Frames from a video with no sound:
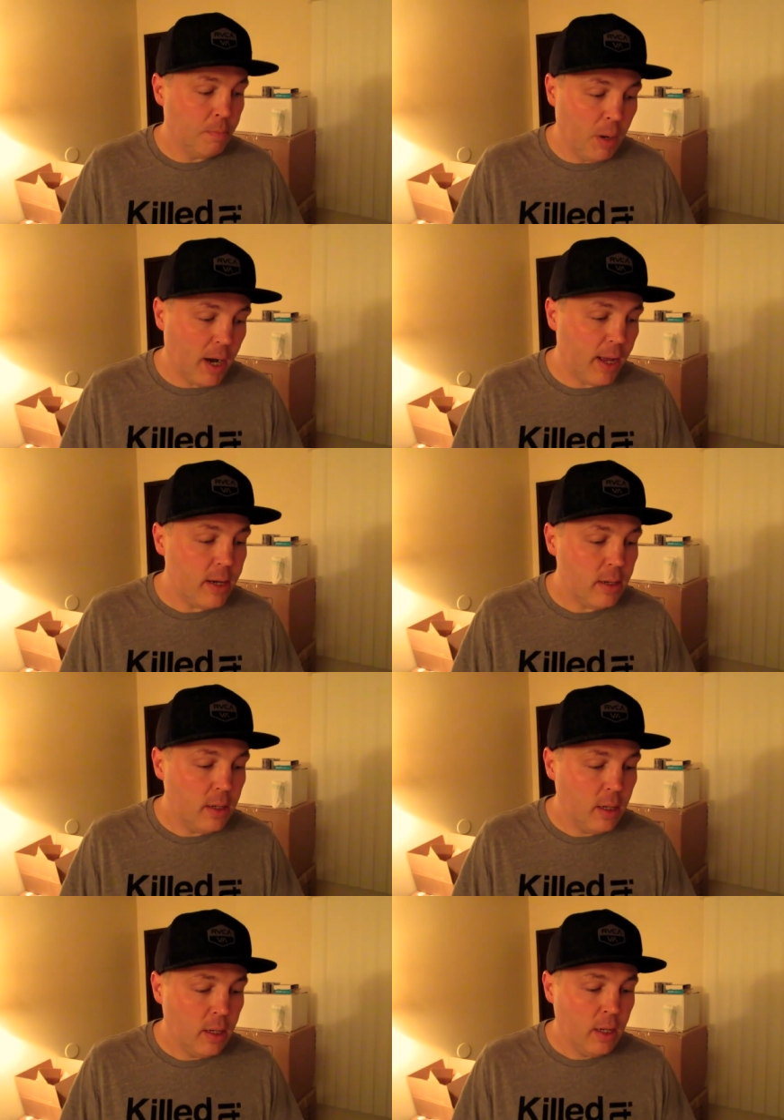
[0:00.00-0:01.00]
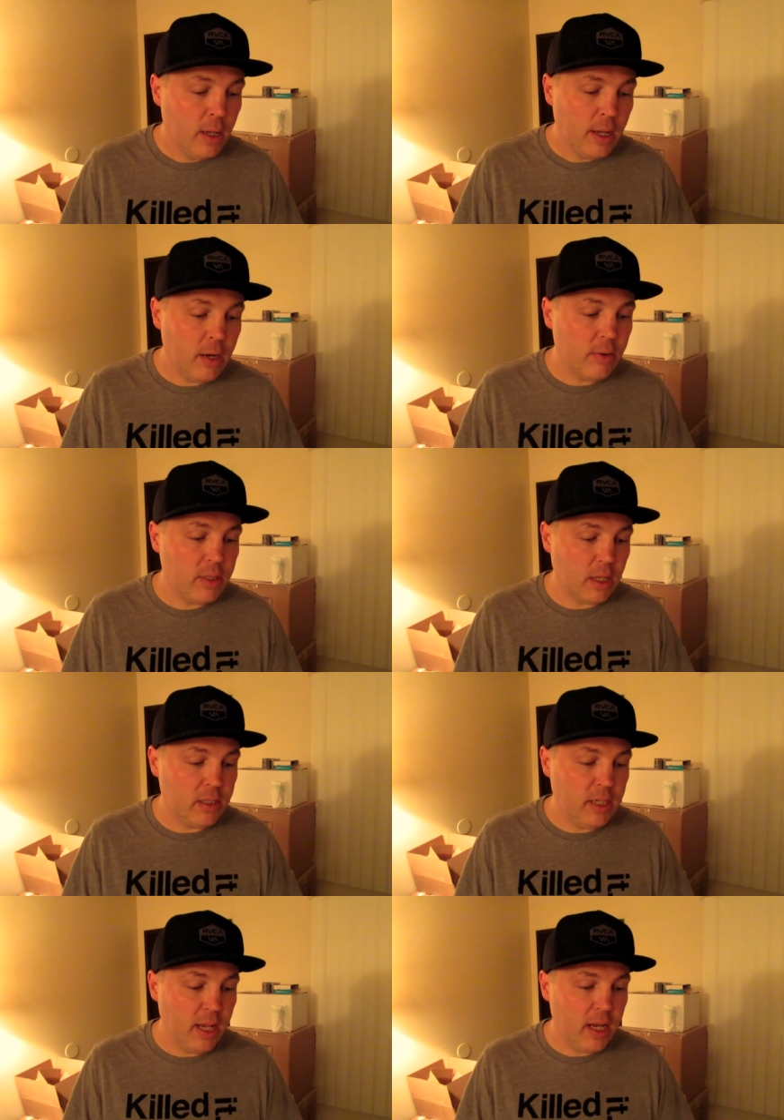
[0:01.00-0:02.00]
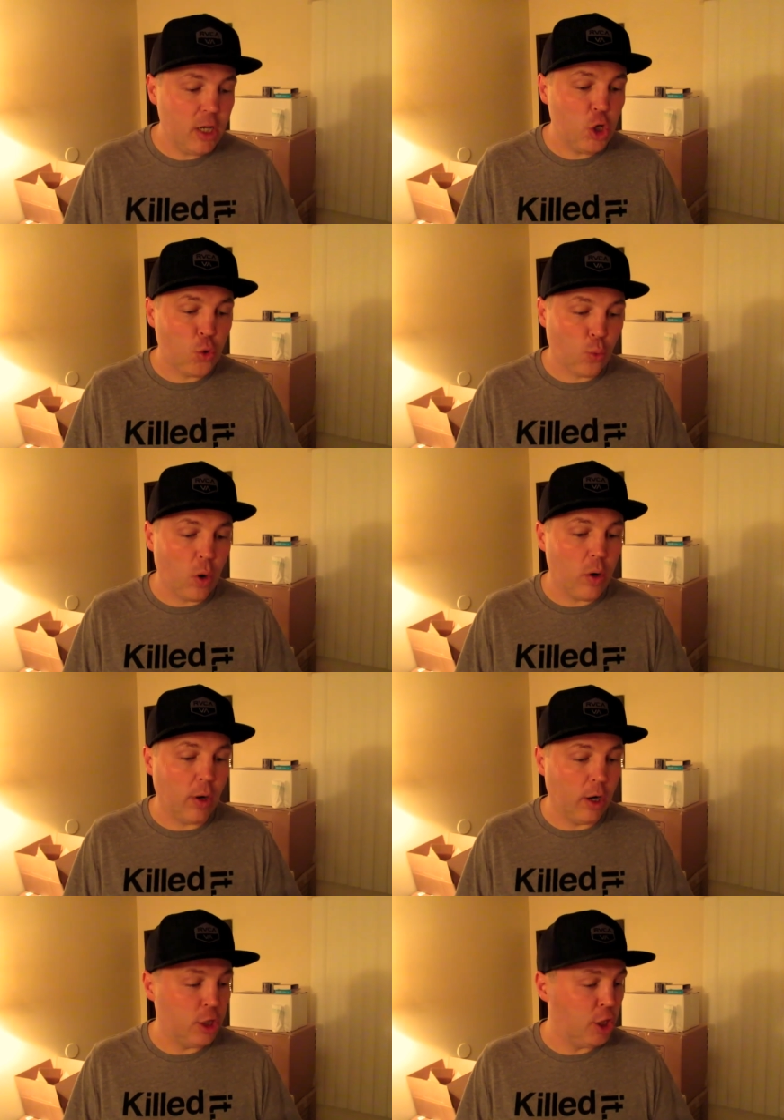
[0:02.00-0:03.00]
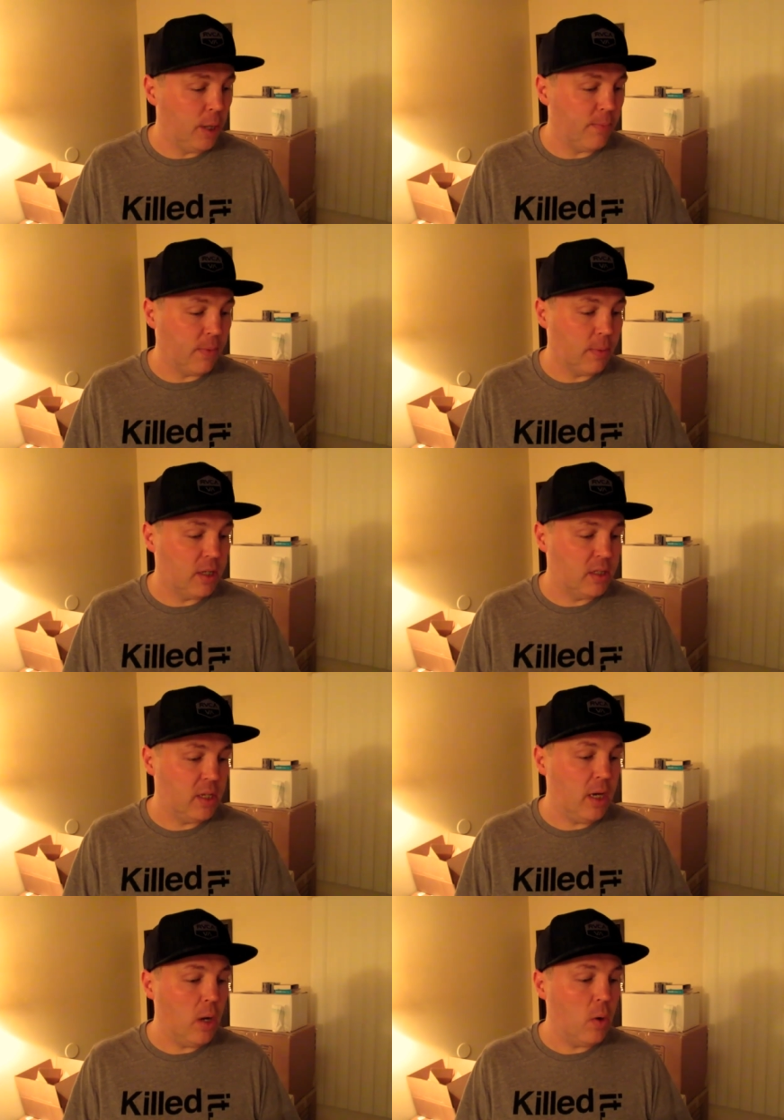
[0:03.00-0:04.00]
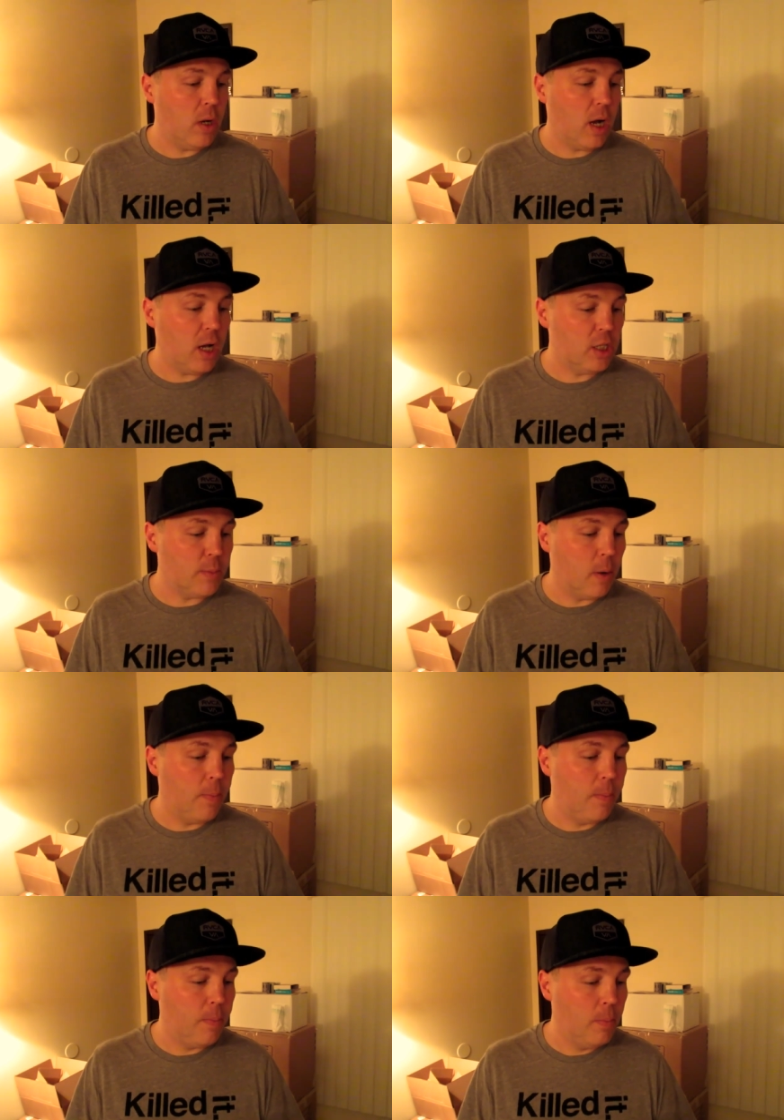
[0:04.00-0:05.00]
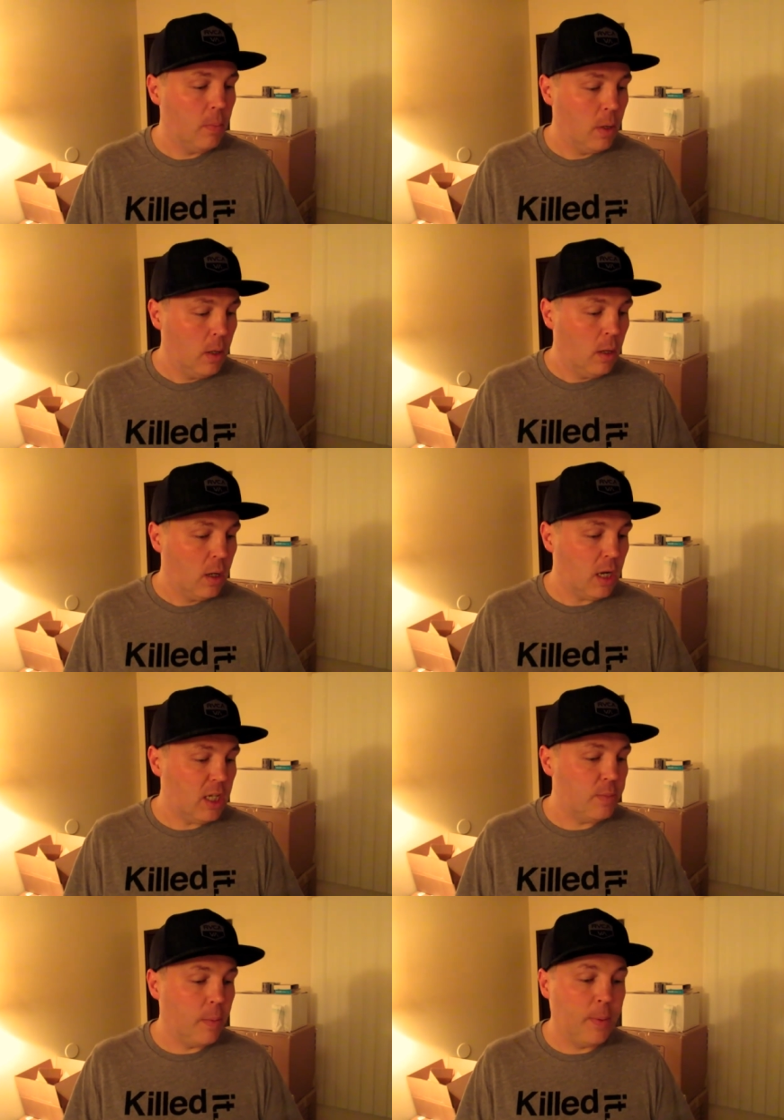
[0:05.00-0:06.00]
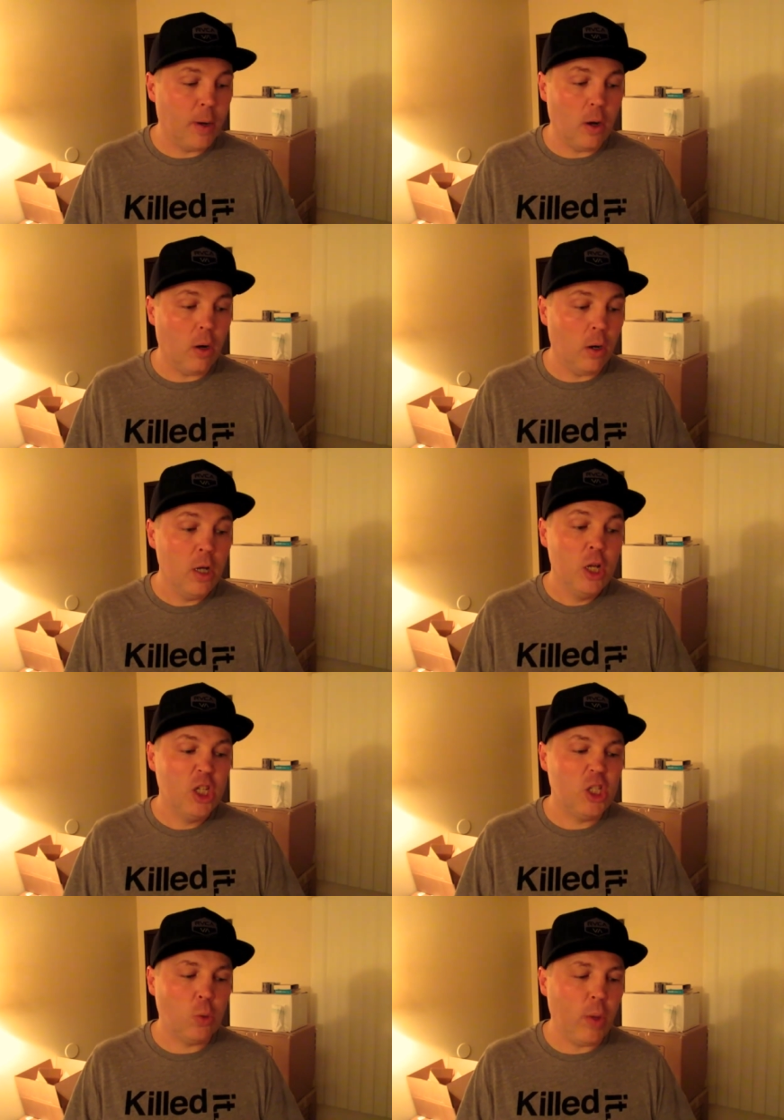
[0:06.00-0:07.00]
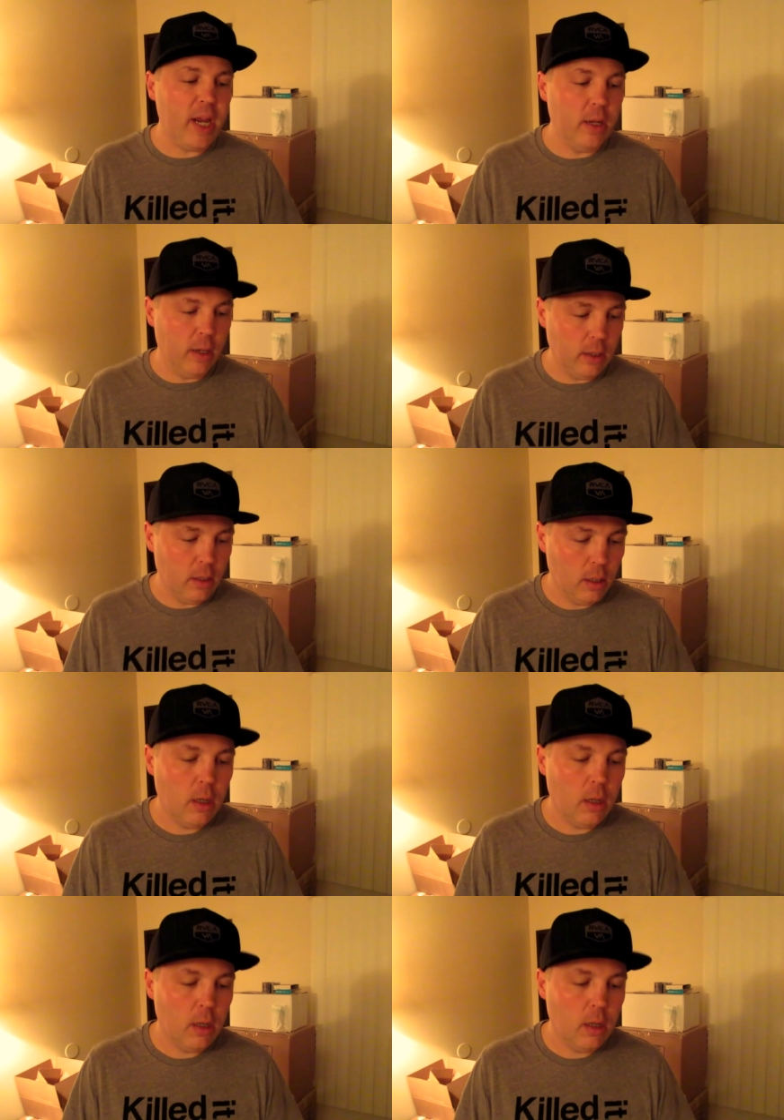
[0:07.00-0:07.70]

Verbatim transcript: But here is a 10 kroner chip from Casino Cosmo Cosmopol, Sweden.